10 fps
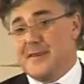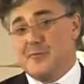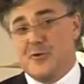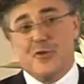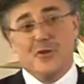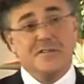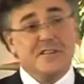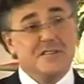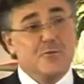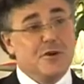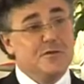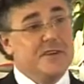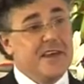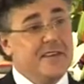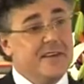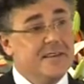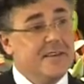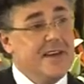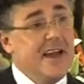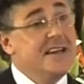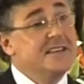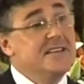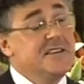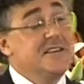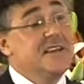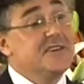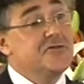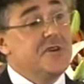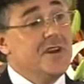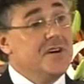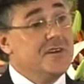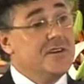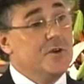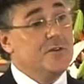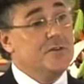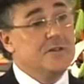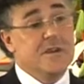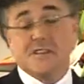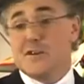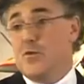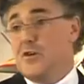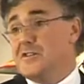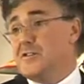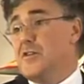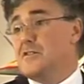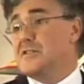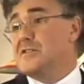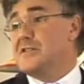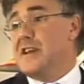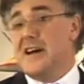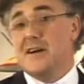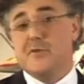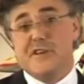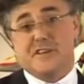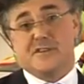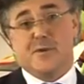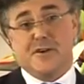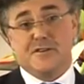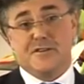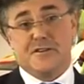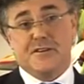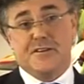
We're all in this world together, and it's an industrial. So what toxins are we exposed to?